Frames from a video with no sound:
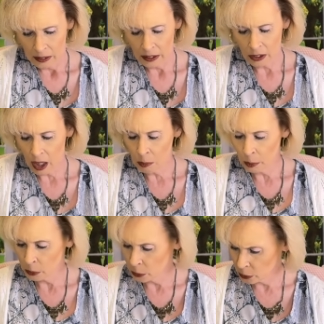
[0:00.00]
So I
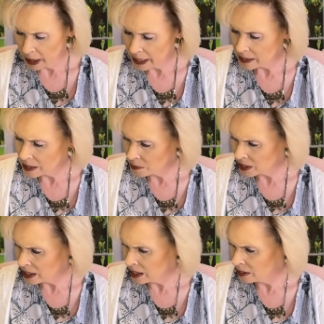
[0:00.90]
pulled out something
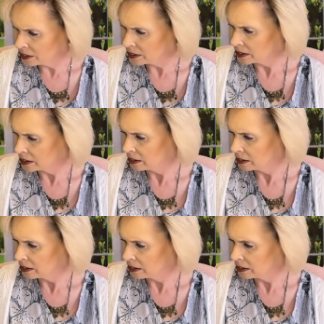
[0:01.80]
else.